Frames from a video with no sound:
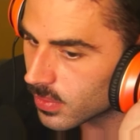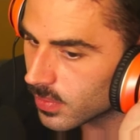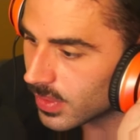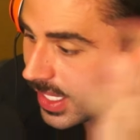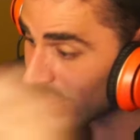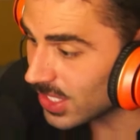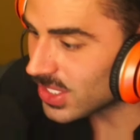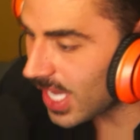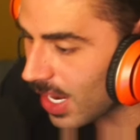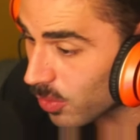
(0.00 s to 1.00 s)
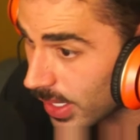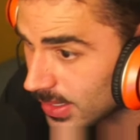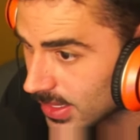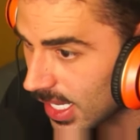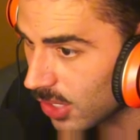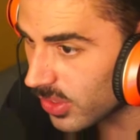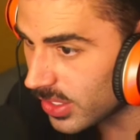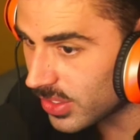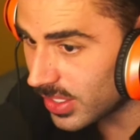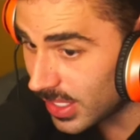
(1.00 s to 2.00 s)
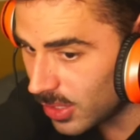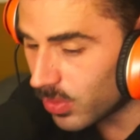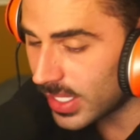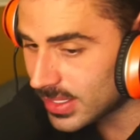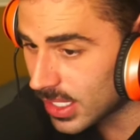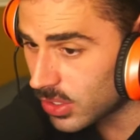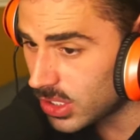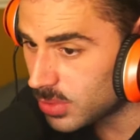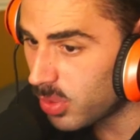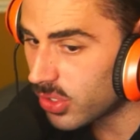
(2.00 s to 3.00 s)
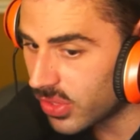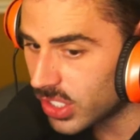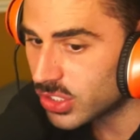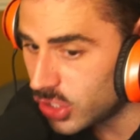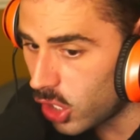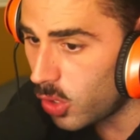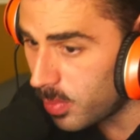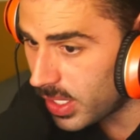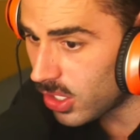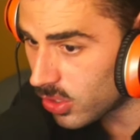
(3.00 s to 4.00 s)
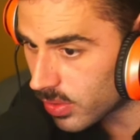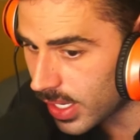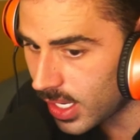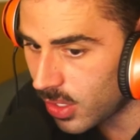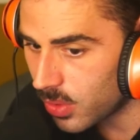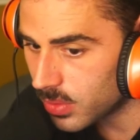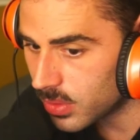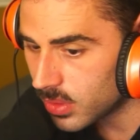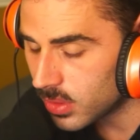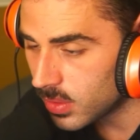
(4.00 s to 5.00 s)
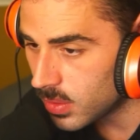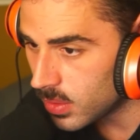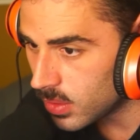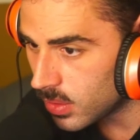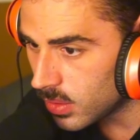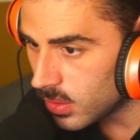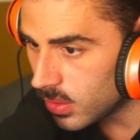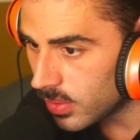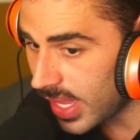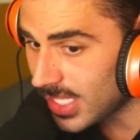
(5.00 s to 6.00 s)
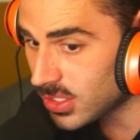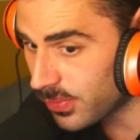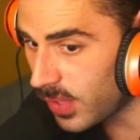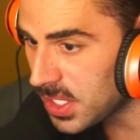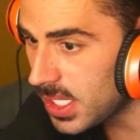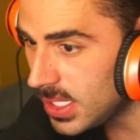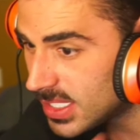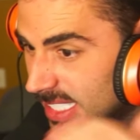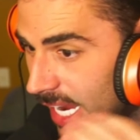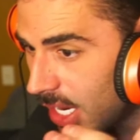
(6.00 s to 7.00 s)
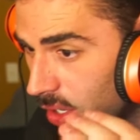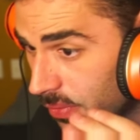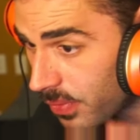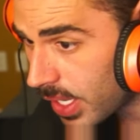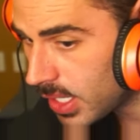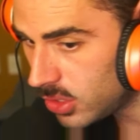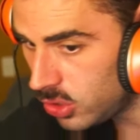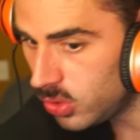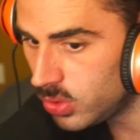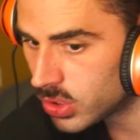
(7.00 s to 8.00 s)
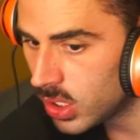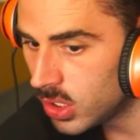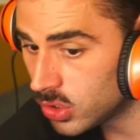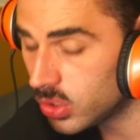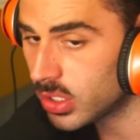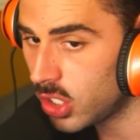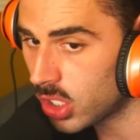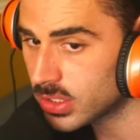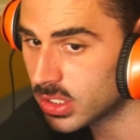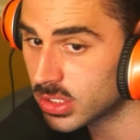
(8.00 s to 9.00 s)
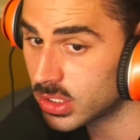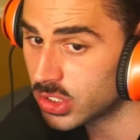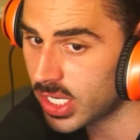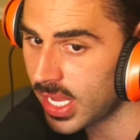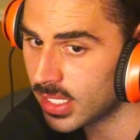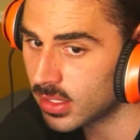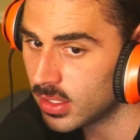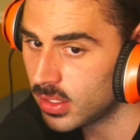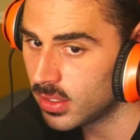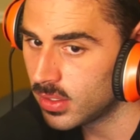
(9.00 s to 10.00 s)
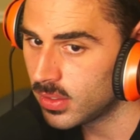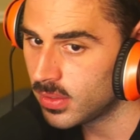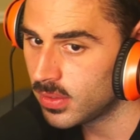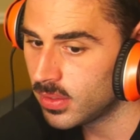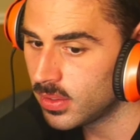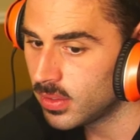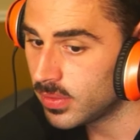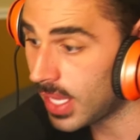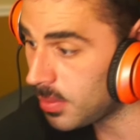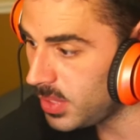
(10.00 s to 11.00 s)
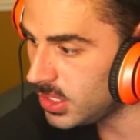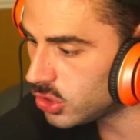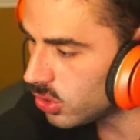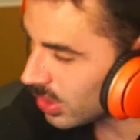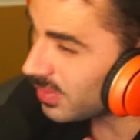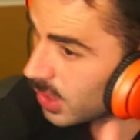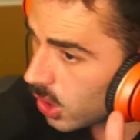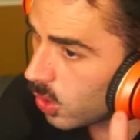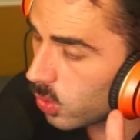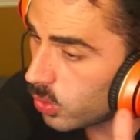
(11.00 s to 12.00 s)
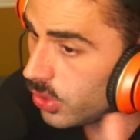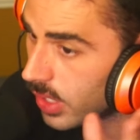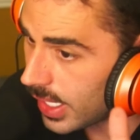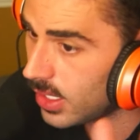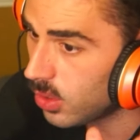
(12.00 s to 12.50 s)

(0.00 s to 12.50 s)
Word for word: Like this guy writes down that he writes down in his book, there's no middle ground. That's fucking terrifying news to agnostics in chat. That means you don't even know who you're idol